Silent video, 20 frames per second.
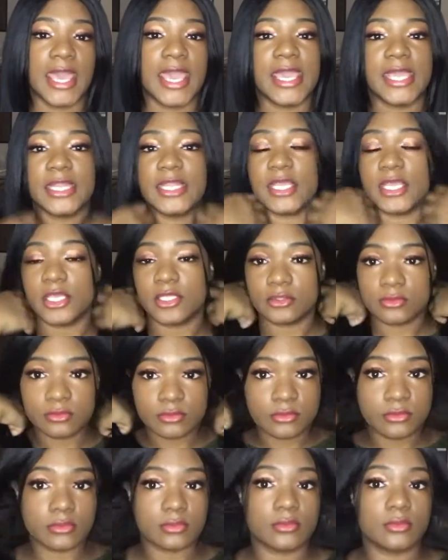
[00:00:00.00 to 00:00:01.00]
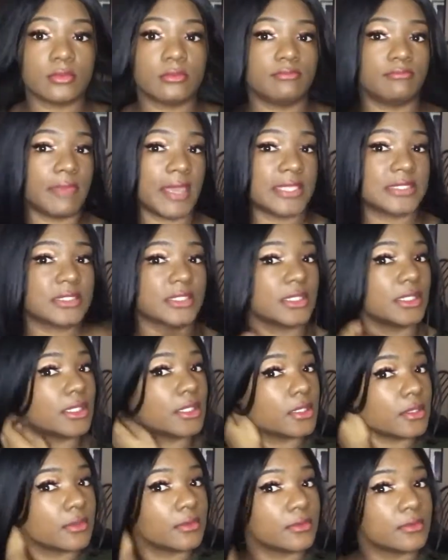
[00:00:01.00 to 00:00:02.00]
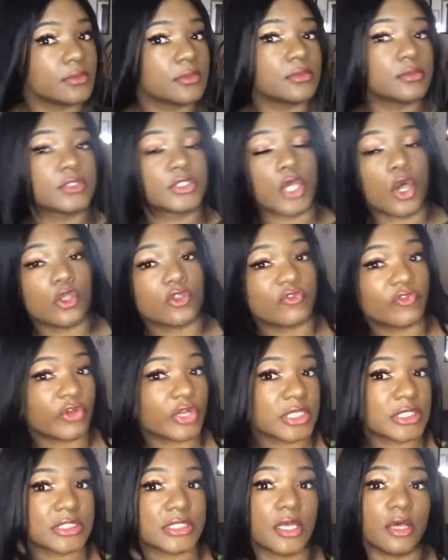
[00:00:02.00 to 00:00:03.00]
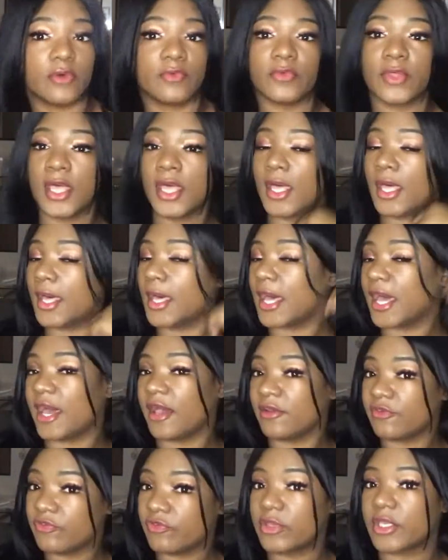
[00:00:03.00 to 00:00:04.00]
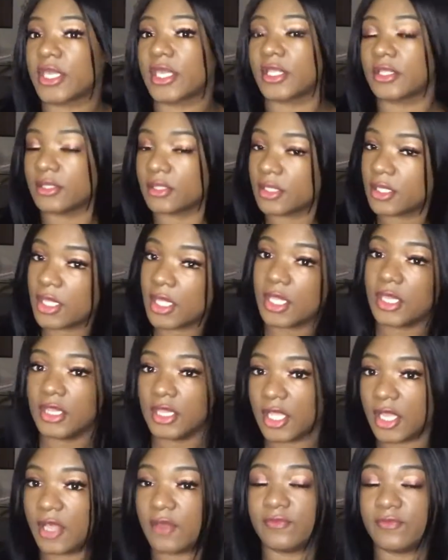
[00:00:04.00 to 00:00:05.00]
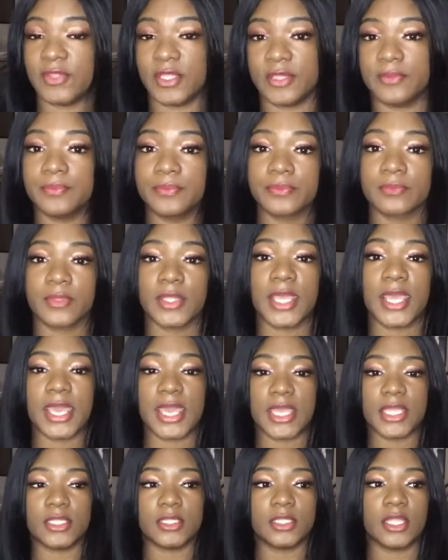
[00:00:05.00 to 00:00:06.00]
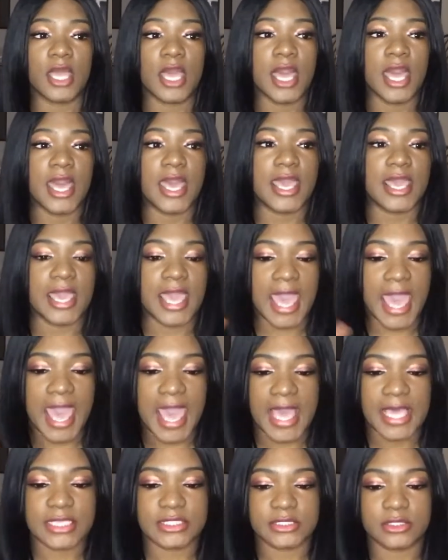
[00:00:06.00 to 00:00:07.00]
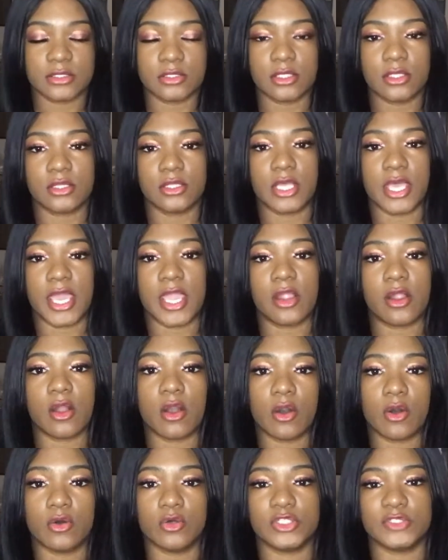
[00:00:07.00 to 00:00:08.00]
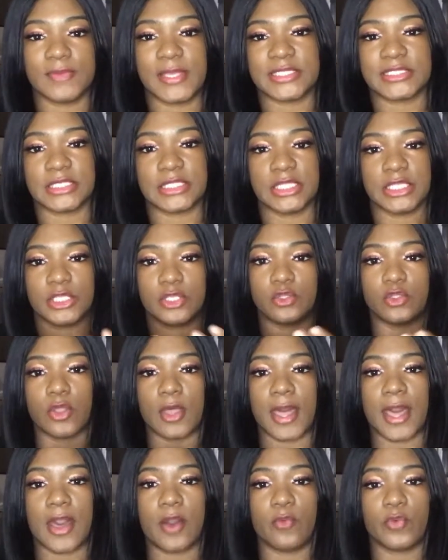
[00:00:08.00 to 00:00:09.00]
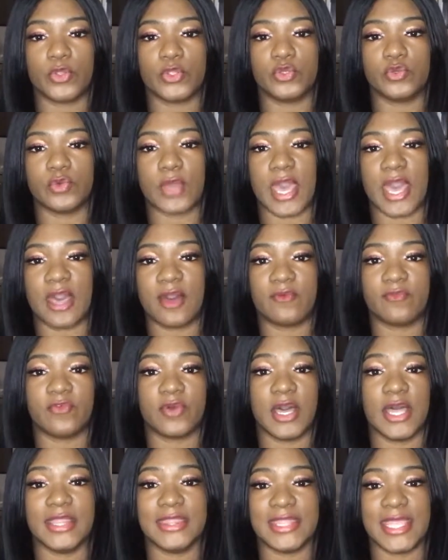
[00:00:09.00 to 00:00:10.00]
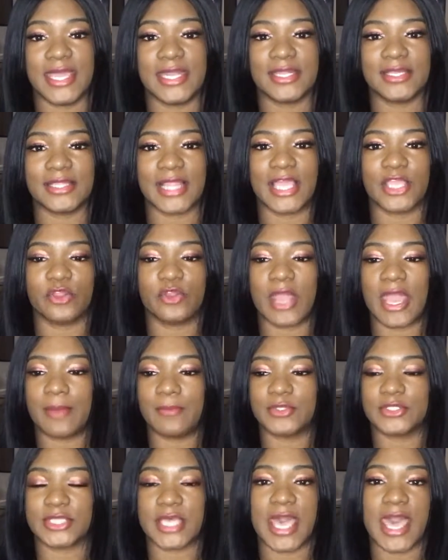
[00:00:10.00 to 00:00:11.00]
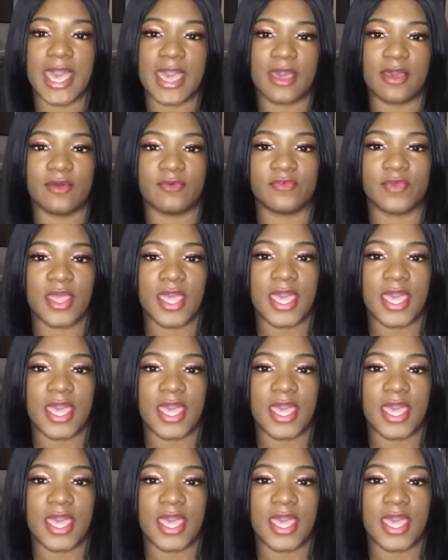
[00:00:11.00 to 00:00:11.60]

and it basically shows for itself. I freaking loved it. And it has the air holes, basically. You know how when you have a netted, like, you're able to have